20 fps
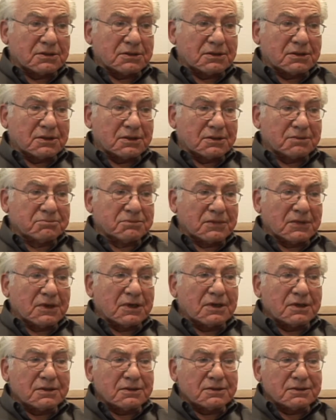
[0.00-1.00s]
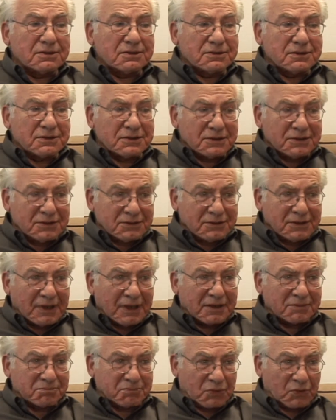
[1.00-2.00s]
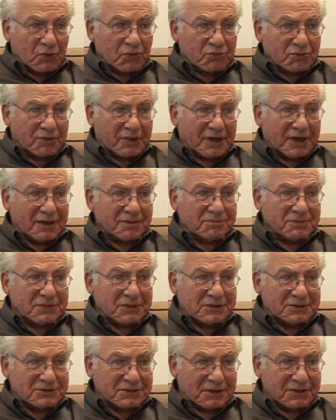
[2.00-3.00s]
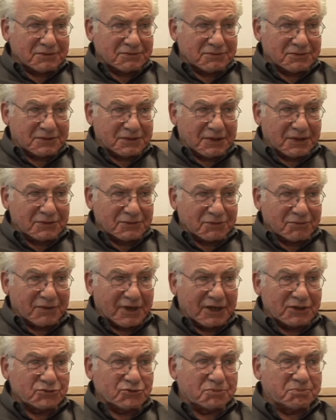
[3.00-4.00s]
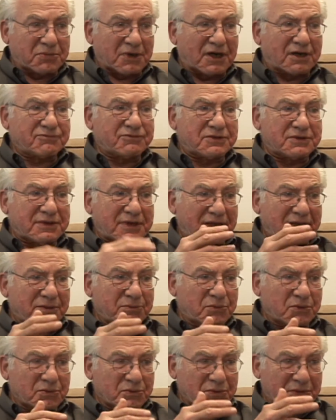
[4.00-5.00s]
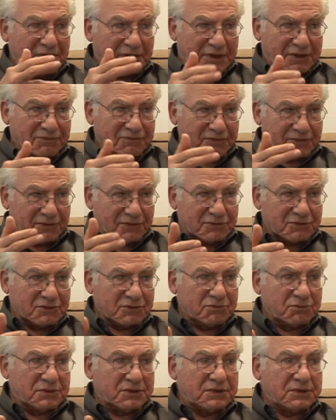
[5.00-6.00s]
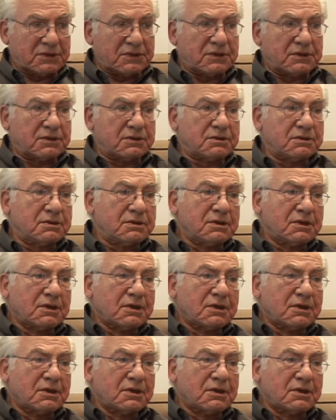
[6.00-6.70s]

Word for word: um, in that program, as a, the undergraduate part of it, they were getting their degree in